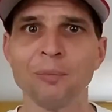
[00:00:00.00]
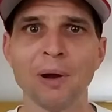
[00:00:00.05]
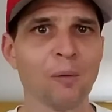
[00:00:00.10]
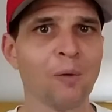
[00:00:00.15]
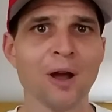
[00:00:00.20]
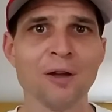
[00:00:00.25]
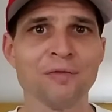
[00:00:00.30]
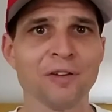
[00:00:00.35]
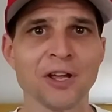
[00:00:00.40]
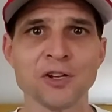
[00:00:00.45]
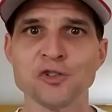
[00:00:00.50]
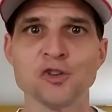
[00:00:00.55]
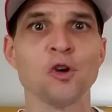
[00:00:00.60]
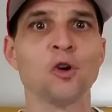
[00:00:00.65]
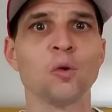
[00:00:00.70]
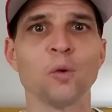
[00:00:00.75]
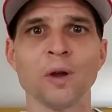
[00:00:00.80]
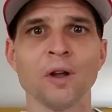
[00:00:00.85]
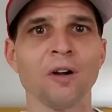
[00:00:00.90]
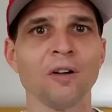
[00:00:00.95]
My wife and I
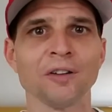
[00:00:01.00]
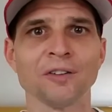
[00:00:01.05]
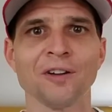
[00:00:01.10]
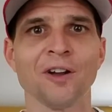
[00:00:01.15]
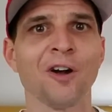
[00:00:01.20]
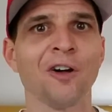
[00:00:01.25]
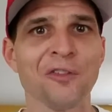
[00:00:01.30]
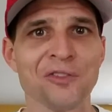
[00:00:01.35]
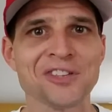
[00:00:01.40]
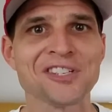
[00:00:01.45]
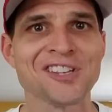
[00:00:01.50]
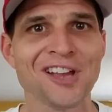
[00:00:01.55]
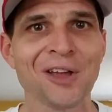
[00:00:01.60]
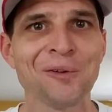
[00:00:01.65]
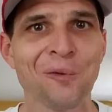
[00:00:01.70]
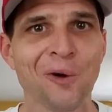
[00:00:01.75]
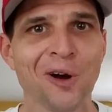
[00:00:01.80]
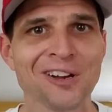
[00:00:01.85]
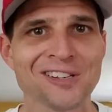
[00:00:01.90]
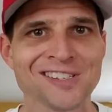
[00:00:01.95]
joke, we call it the
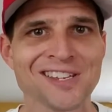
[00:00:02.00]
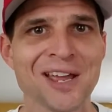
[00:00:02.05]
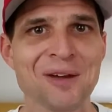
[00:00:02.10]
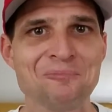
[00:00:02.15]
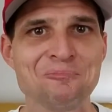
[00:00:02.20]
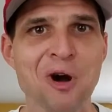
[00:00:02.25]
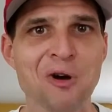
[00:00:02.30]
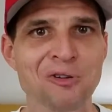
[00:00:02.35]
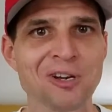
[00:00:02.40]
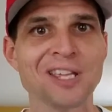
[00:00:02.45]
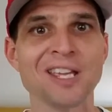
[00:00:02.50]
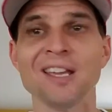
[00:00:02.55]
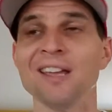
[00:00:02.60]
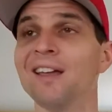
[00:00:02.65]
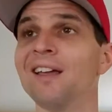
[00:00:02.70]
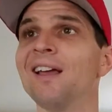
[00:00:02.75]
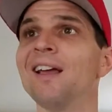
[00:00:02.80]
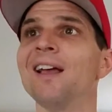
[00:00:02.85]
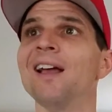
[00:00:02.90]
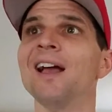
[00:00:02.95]
sidewalk Zamboni.